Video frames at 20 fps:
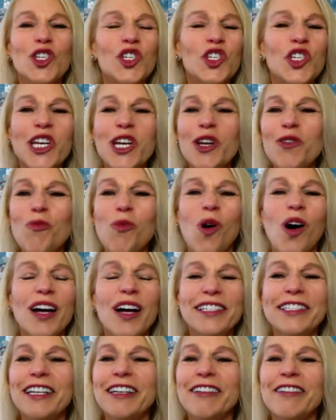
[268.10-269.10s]
she
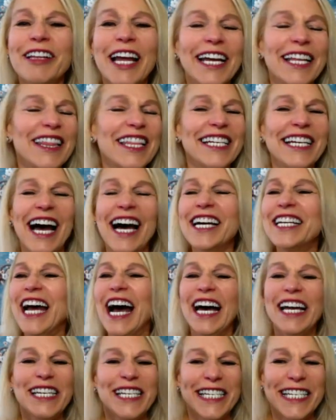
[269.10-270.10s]
was like a,
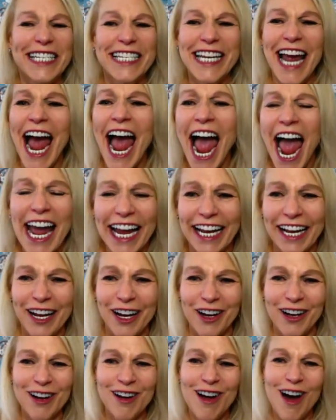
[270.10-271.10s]
a
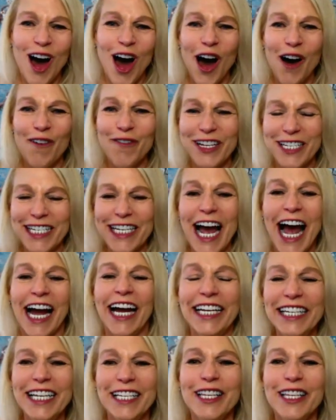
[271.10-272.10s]
tank of a
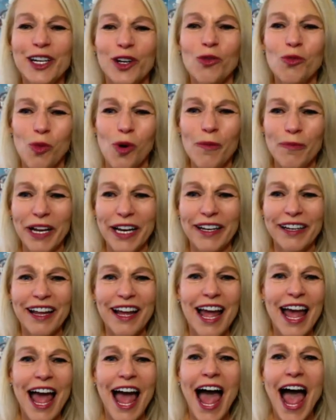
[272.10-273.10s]
tiny little woman.